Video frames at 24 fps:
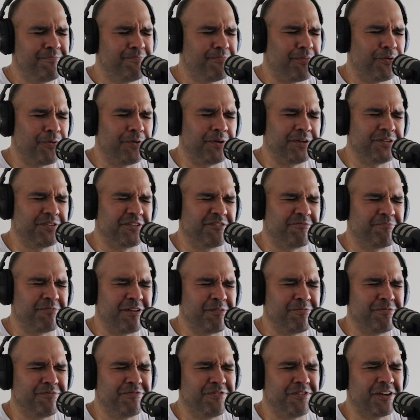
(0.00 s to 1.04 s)
points off
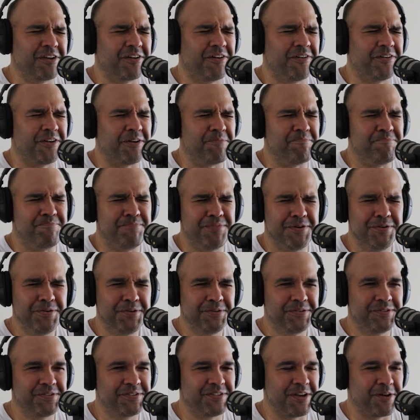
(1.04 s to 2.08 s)
people for the kind of
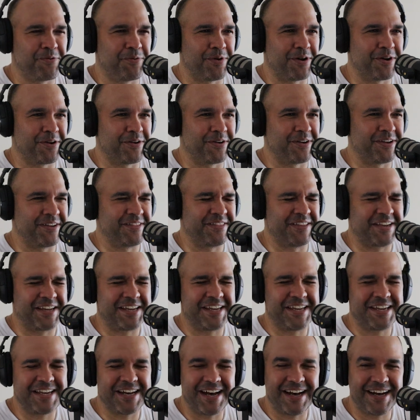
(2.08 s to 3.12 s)
boots they're wearing and the
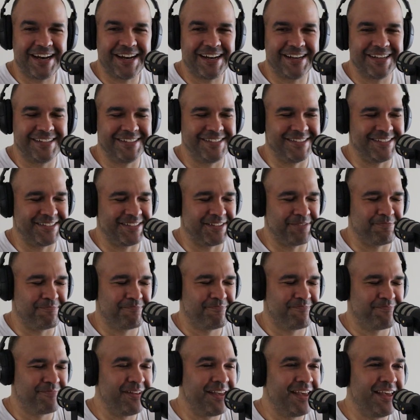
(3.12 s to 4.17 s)
guards and
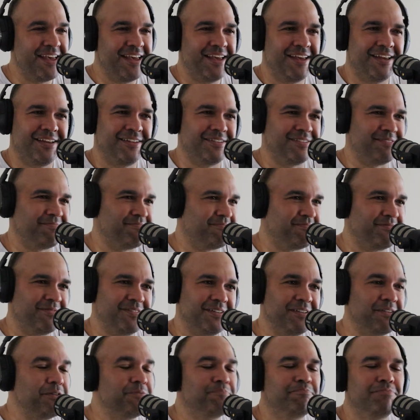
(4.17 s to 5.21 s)

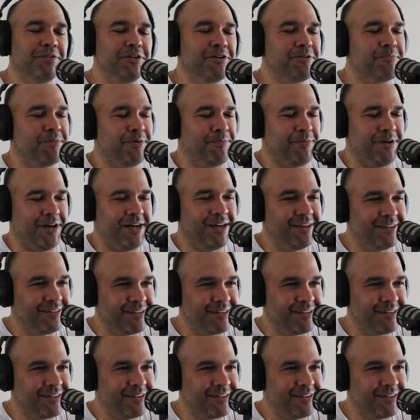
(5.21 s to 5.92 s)
it blew my mind.